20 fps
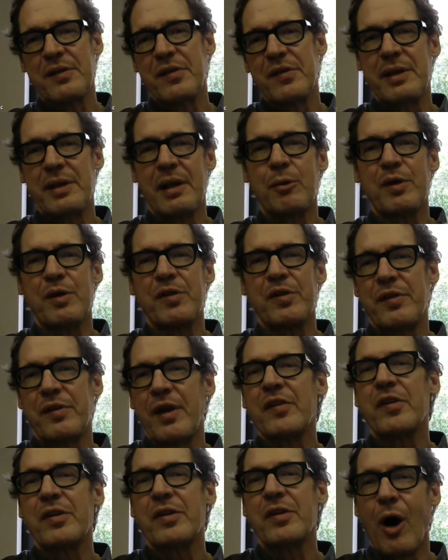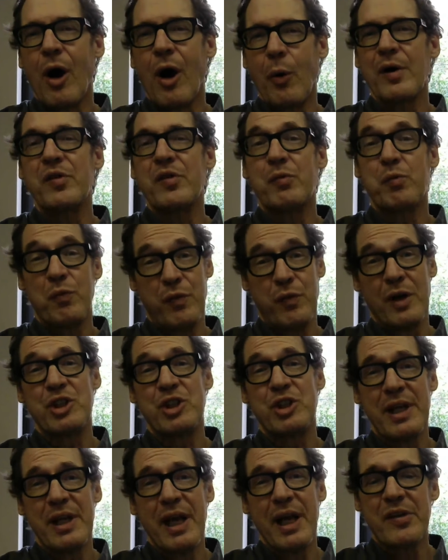In other words, it doesn't always
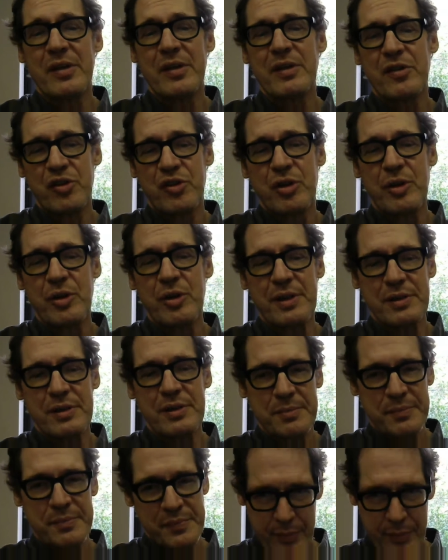function as a deterrent.